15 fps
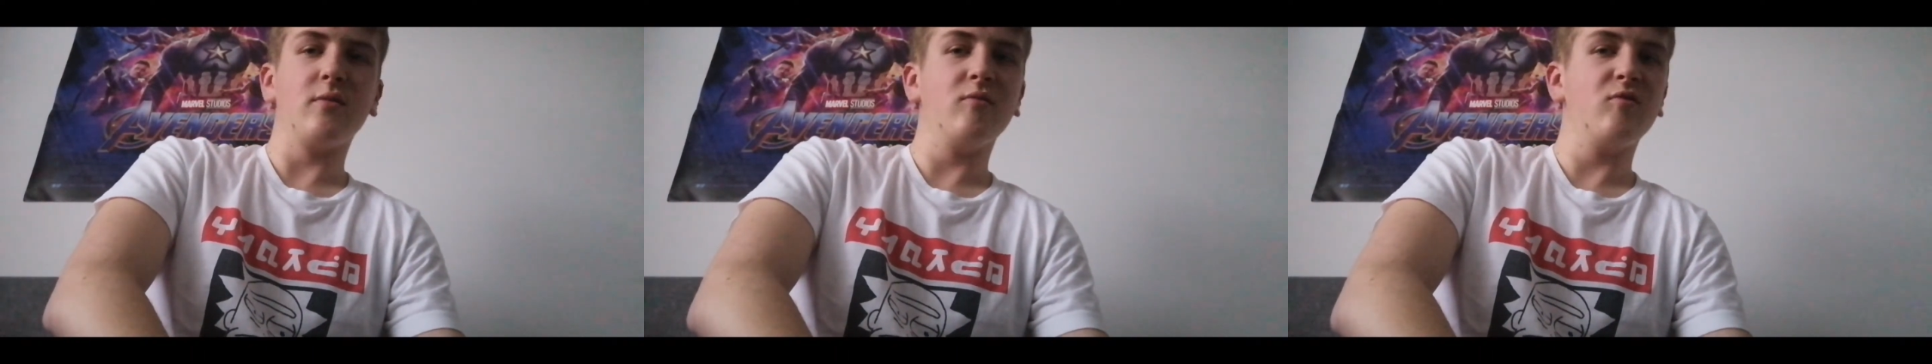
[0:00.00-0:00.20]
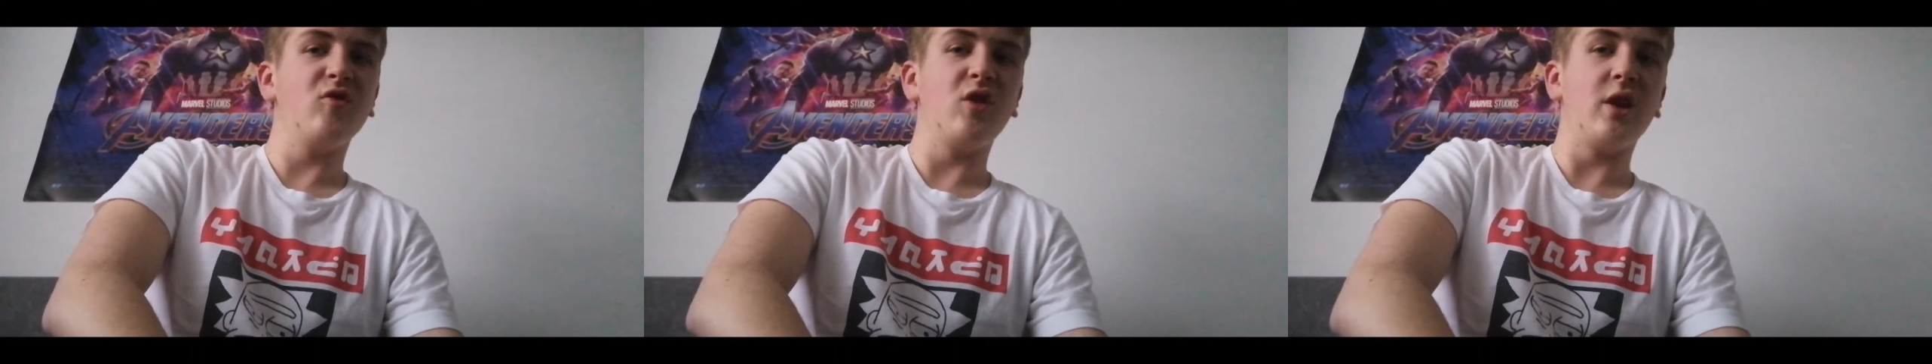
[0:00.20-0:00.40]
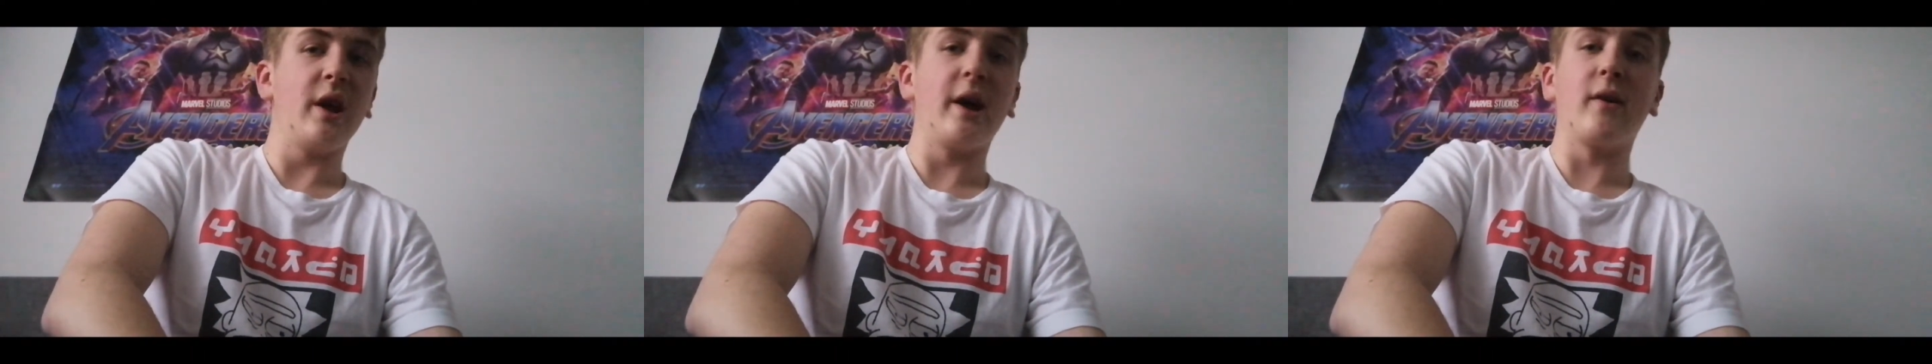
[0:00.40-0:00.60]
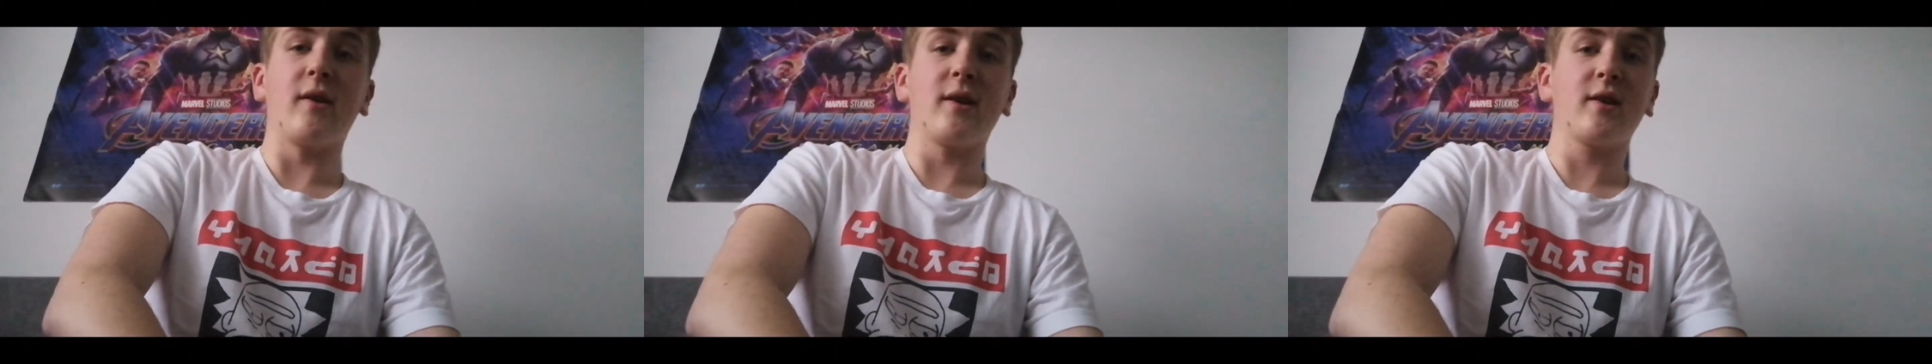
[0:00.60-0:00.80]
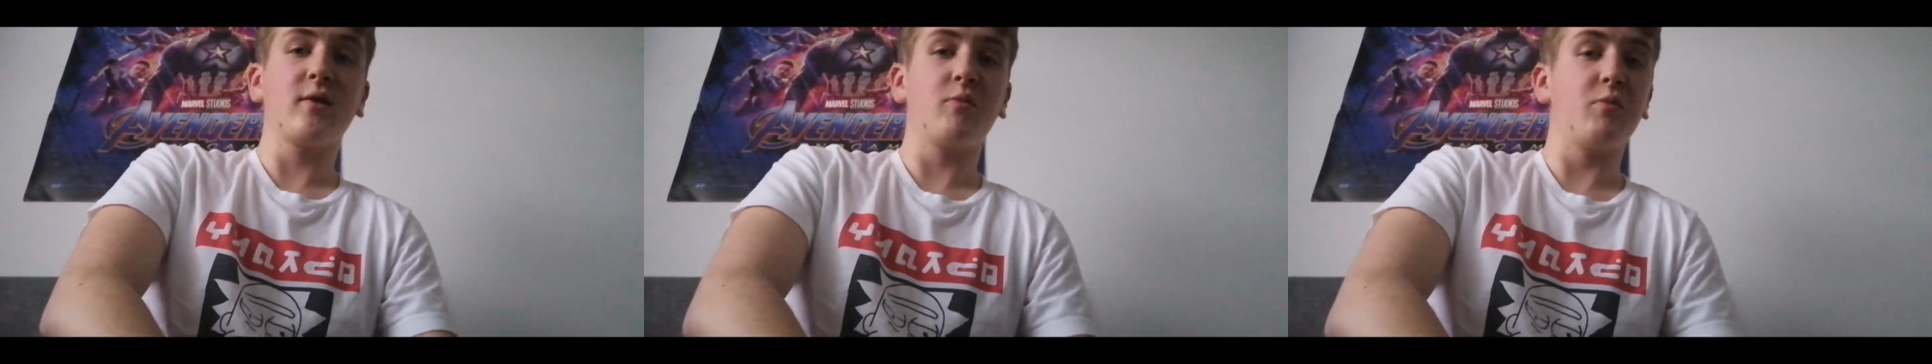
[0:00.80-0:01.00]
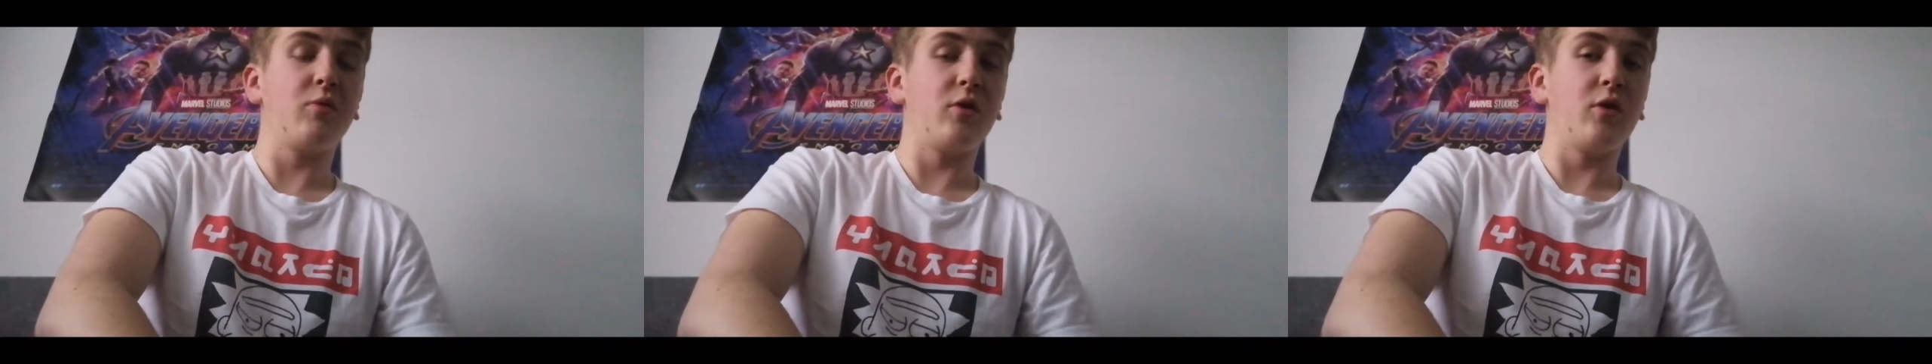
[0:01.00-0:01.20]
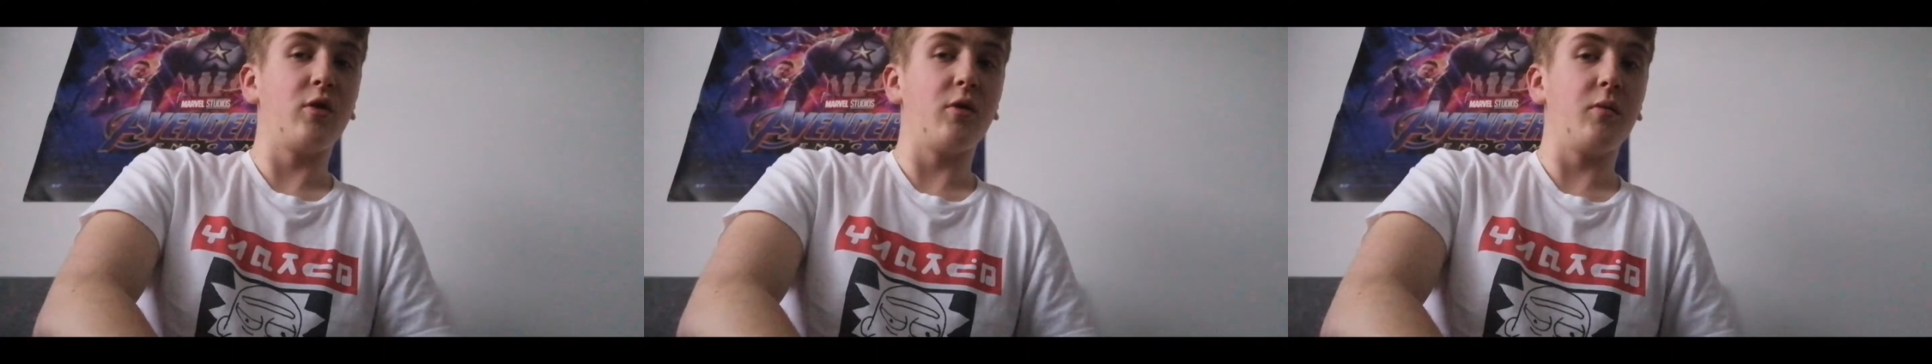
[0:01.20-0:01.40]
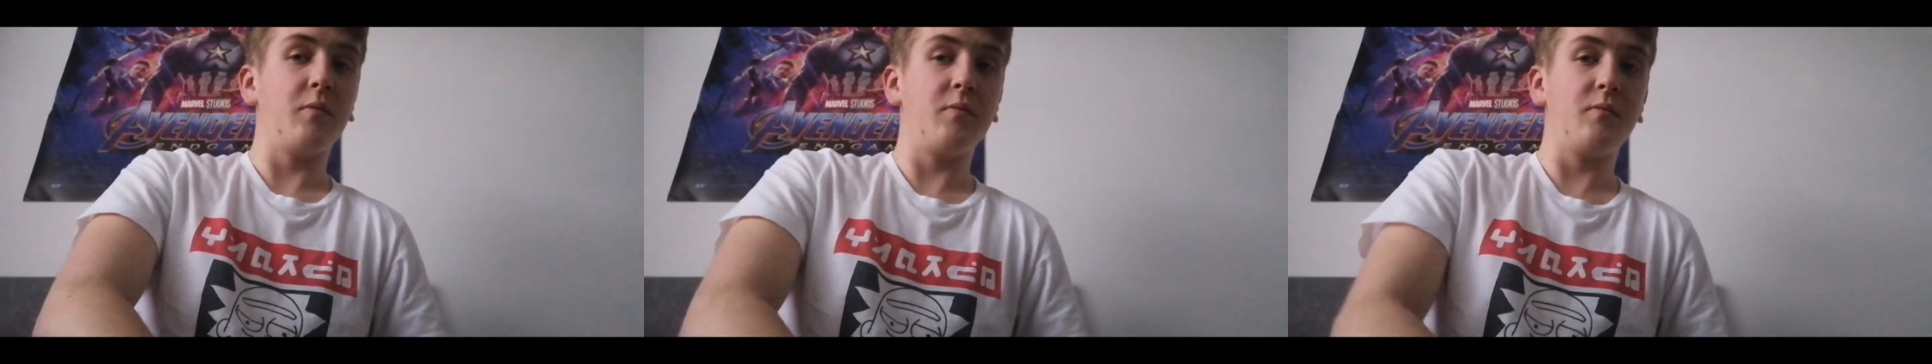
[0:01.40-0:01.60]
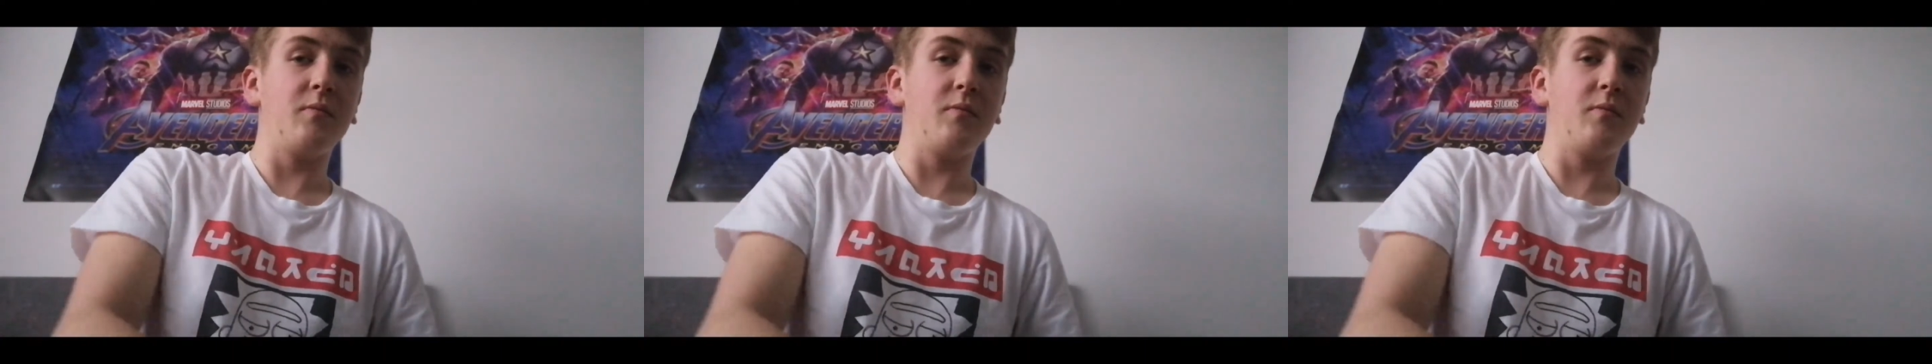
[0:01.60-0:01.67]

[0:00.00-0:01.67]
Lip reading: of generic, but